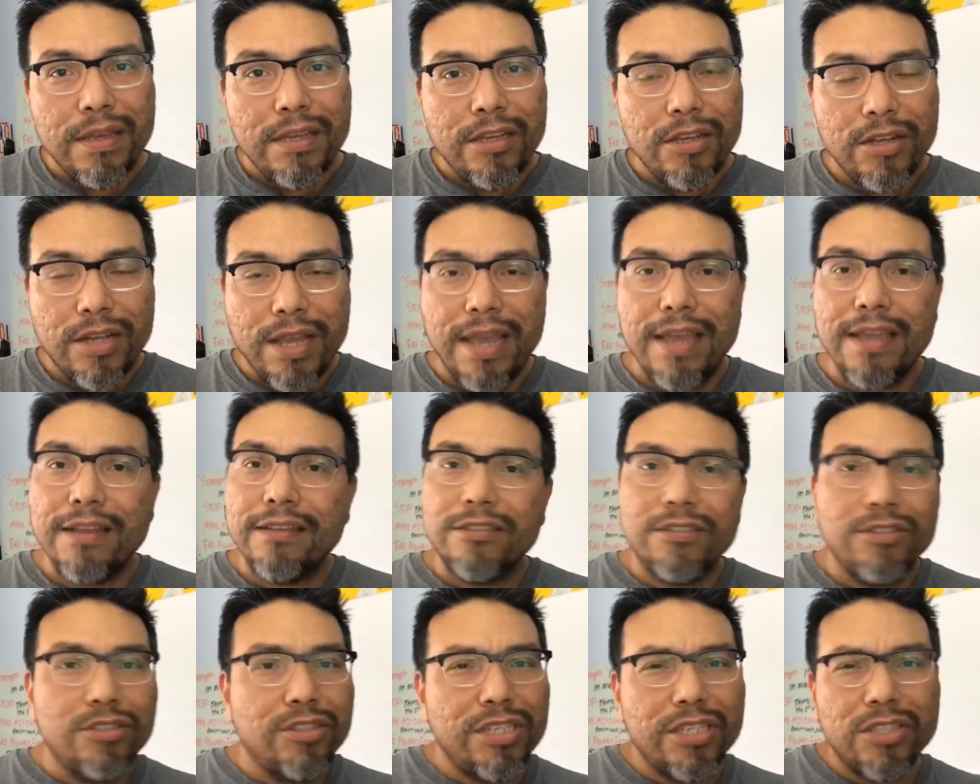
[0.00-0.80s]

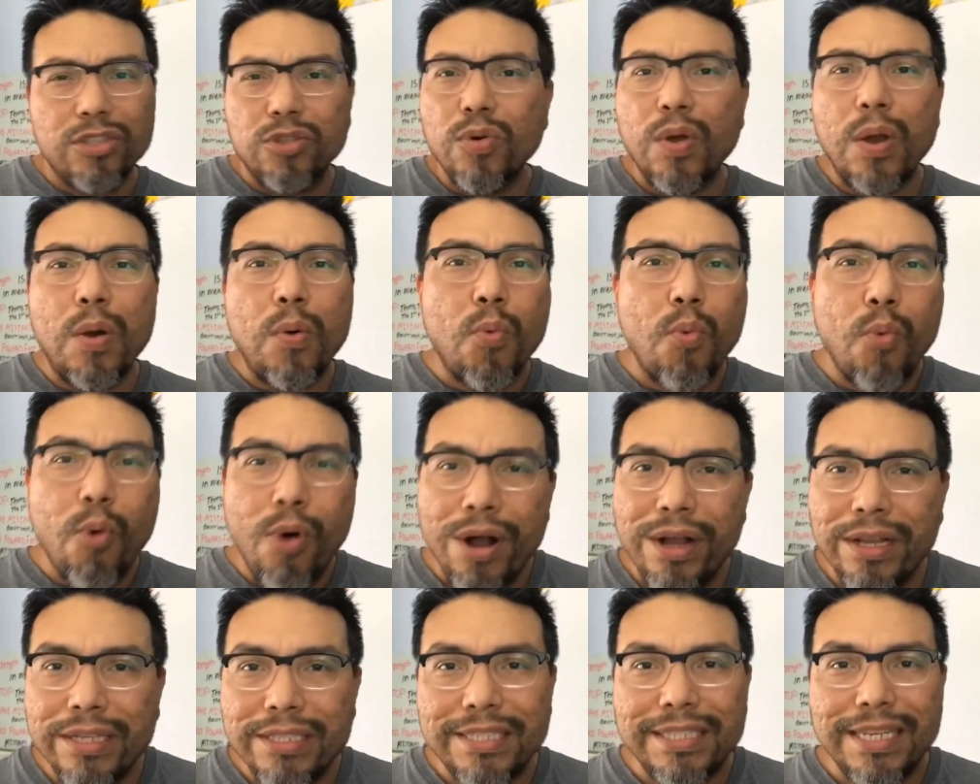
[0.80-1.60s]
Okay, just do it
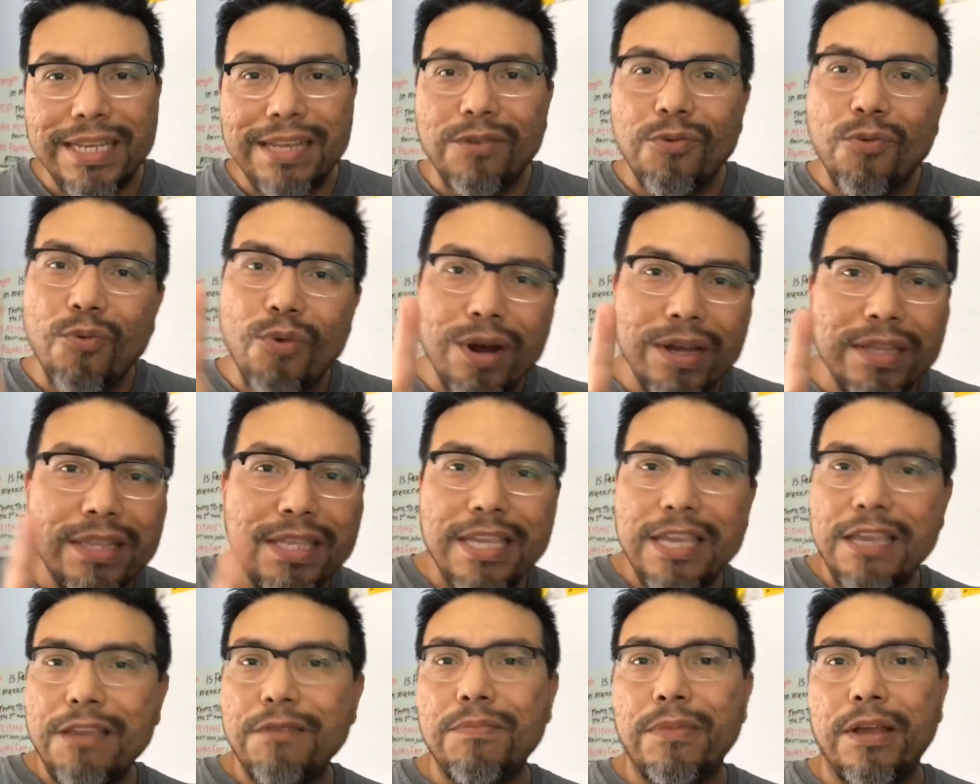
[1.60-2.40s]
once in one
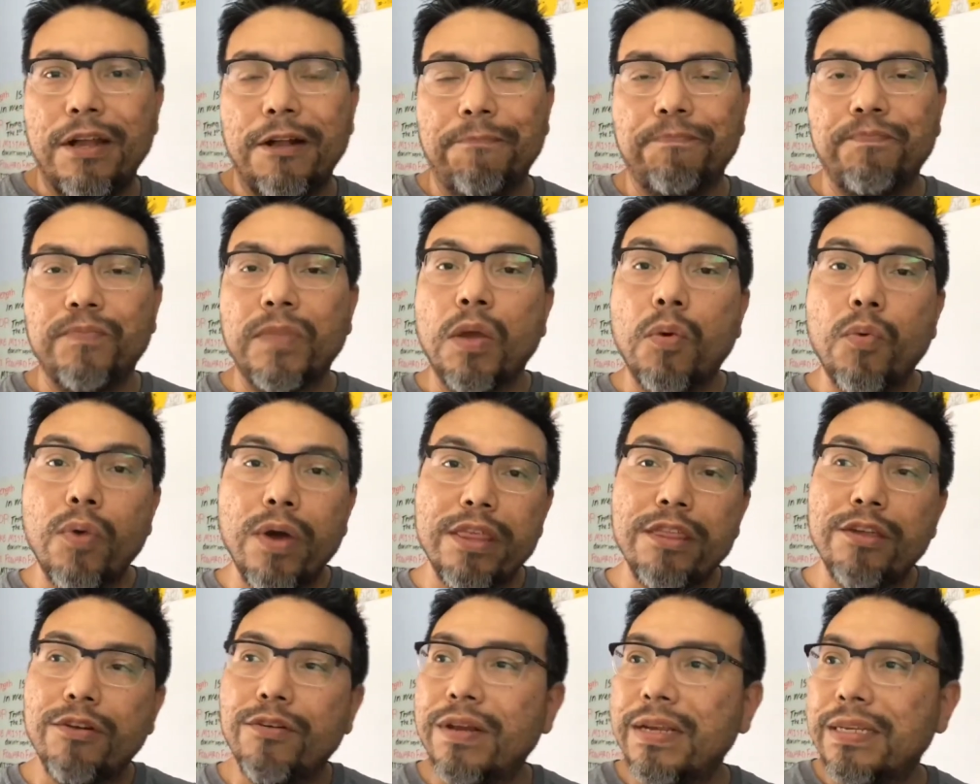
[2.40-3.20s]
email,
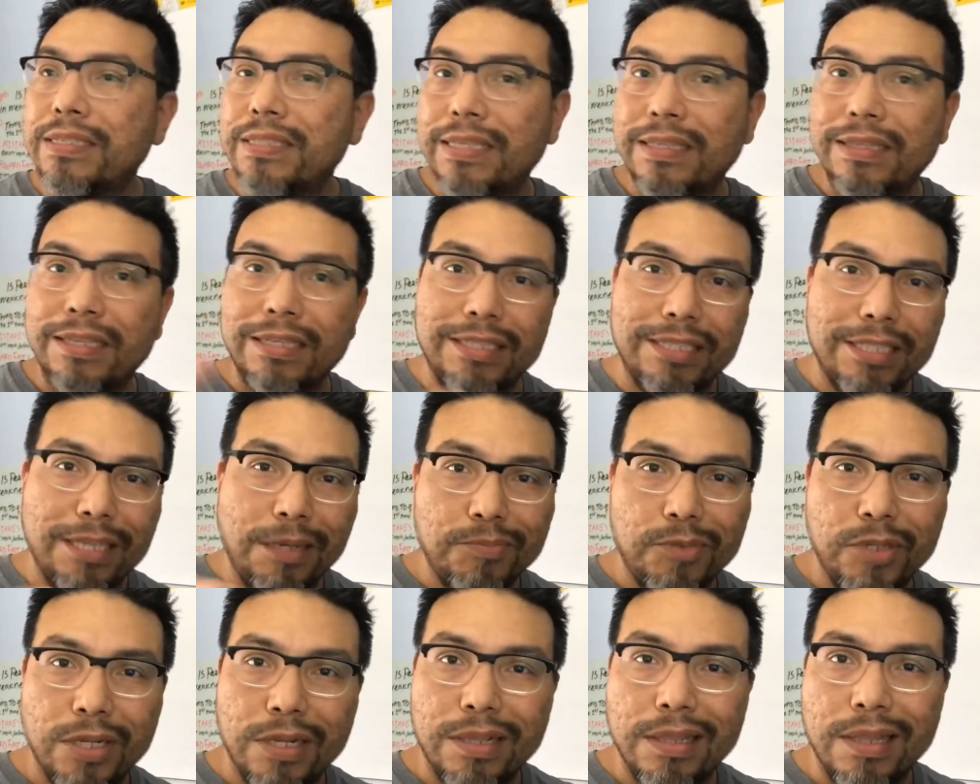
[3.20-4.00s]
whether it's in the
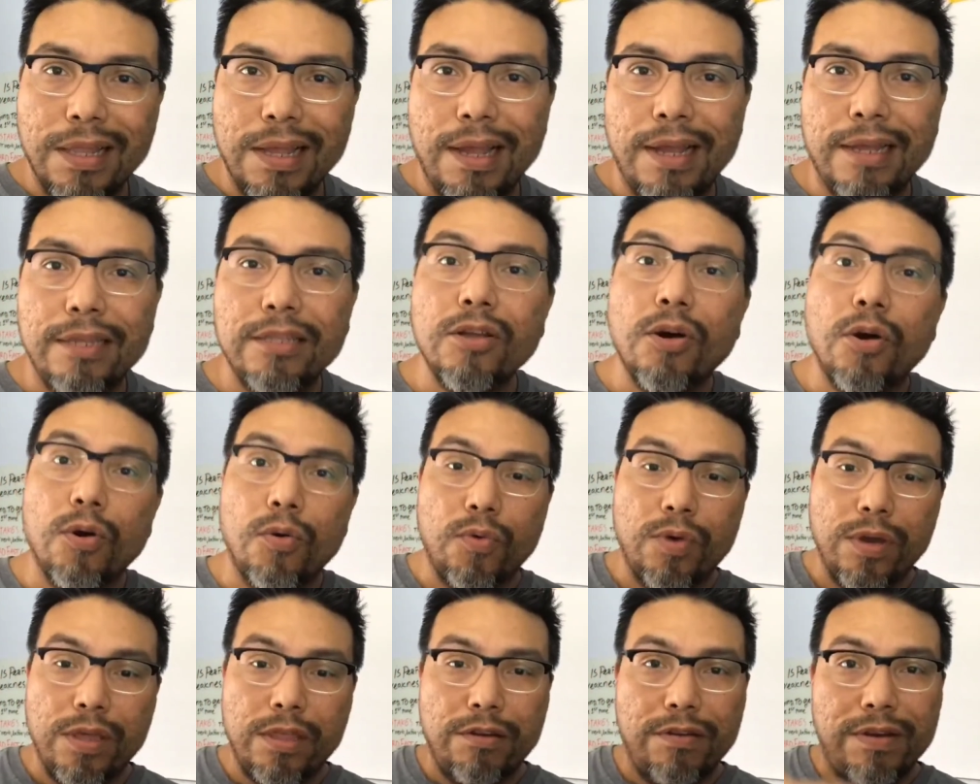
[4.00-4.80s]
subject line or
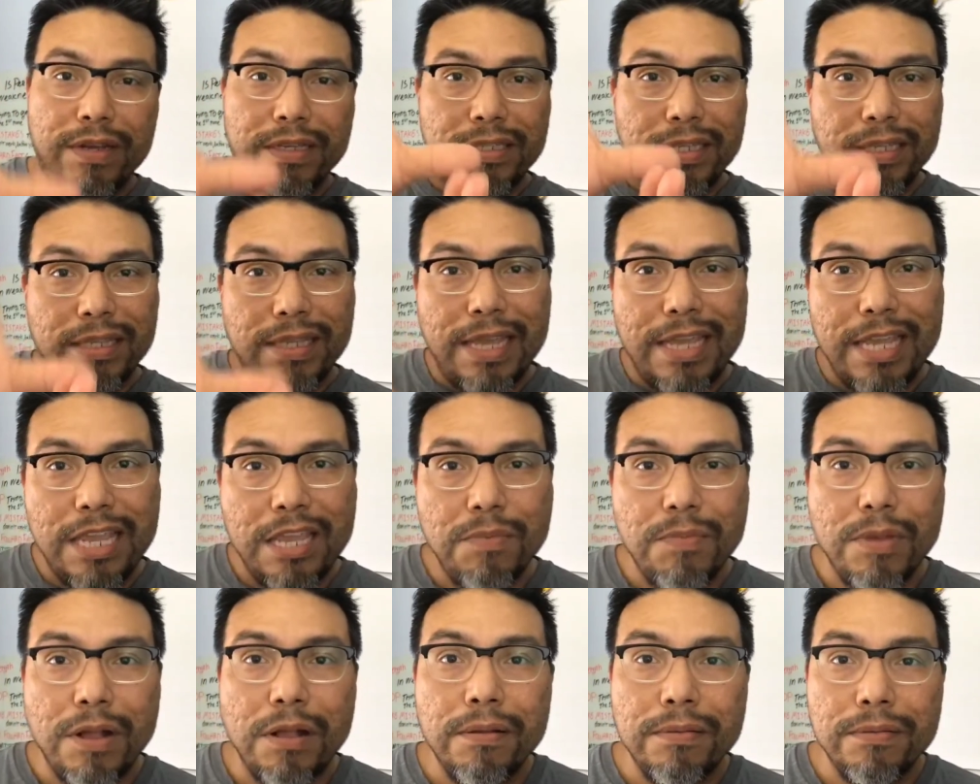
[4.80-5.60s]
whether it's in the
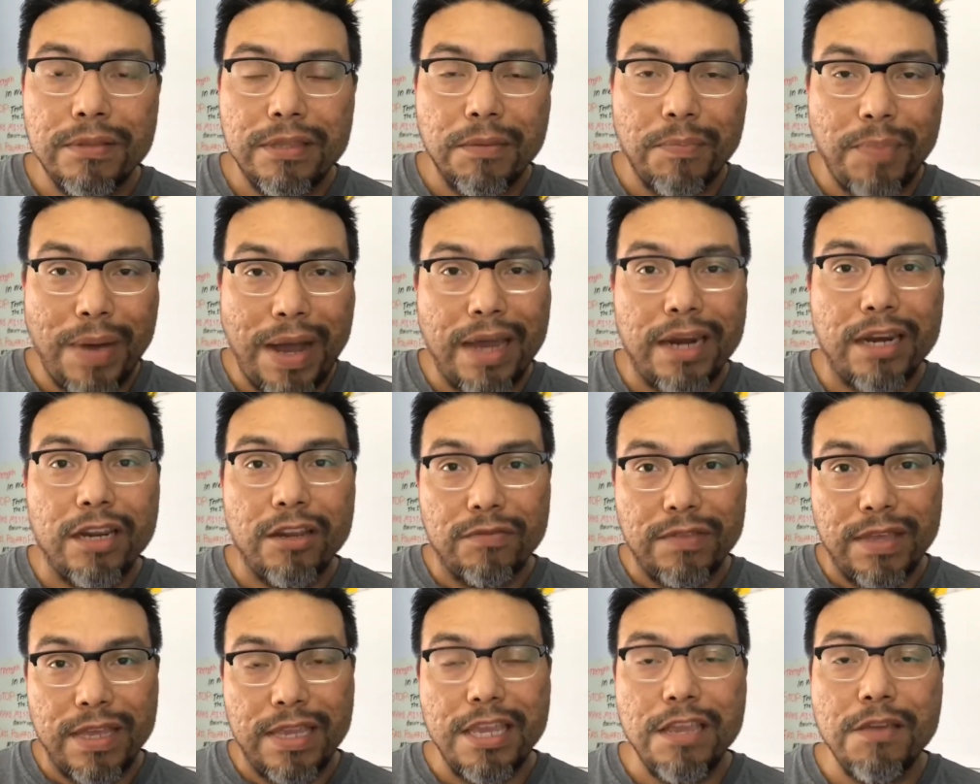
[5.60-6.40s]
email, the body
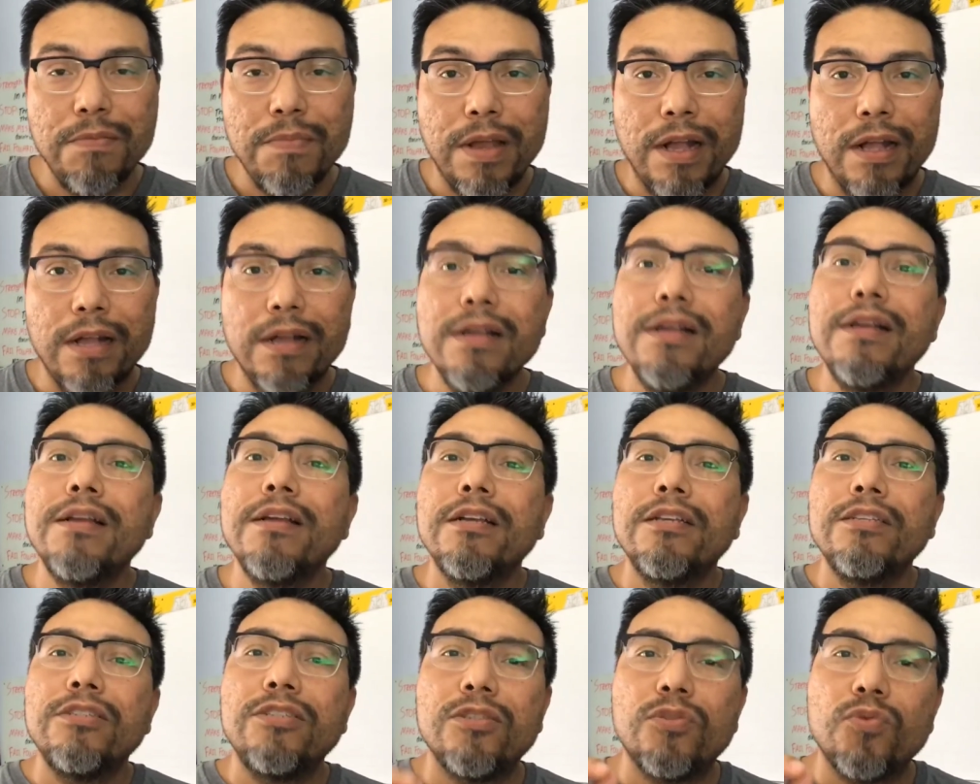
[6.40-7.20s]
of the email,
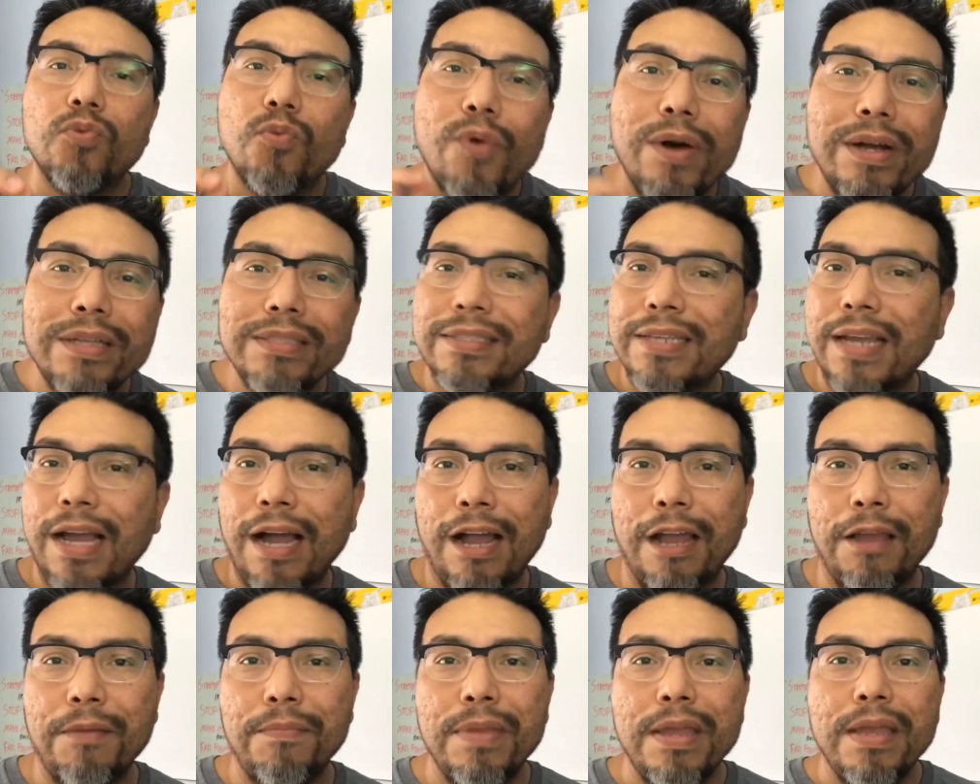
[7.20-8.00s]
just one
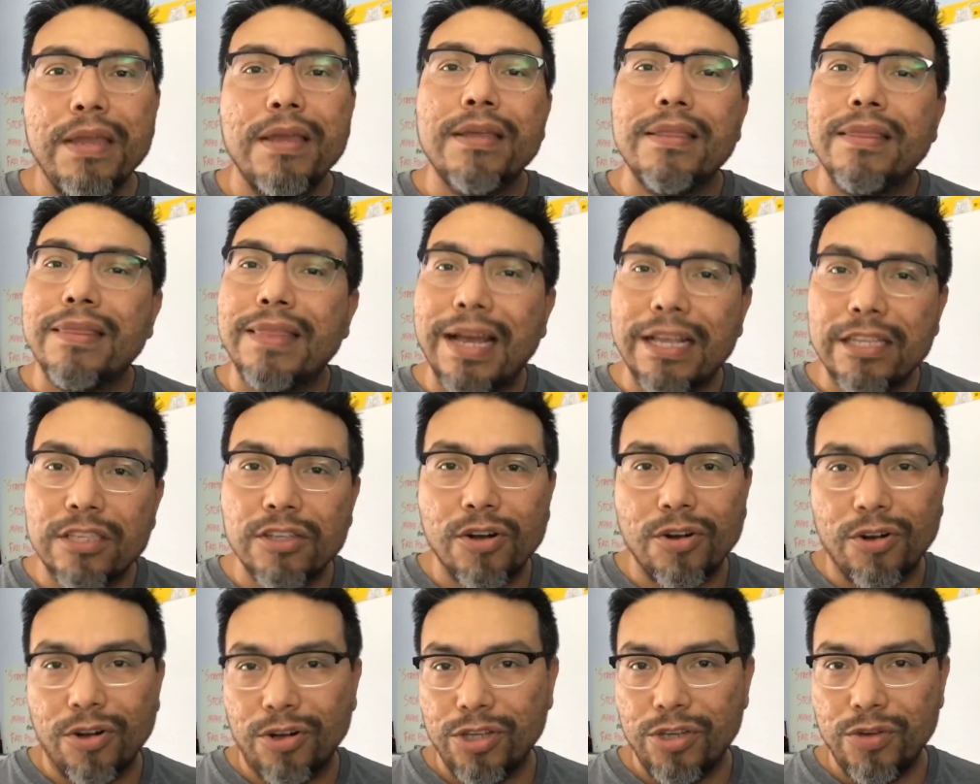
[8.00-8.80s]
time. That's
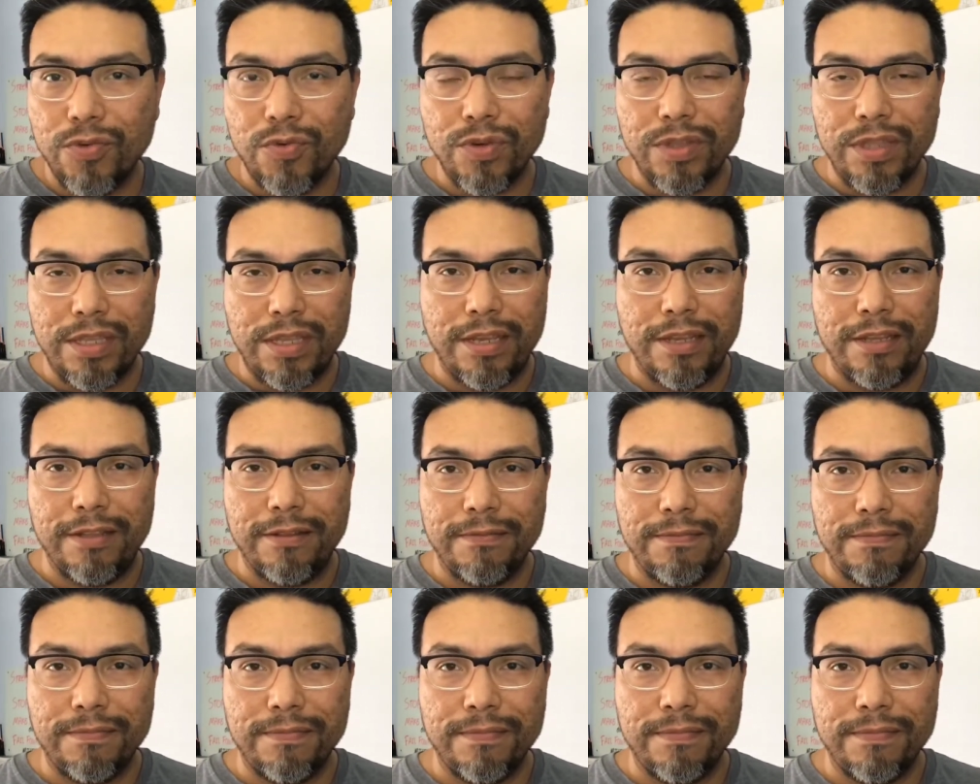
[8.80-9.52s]
all you will need.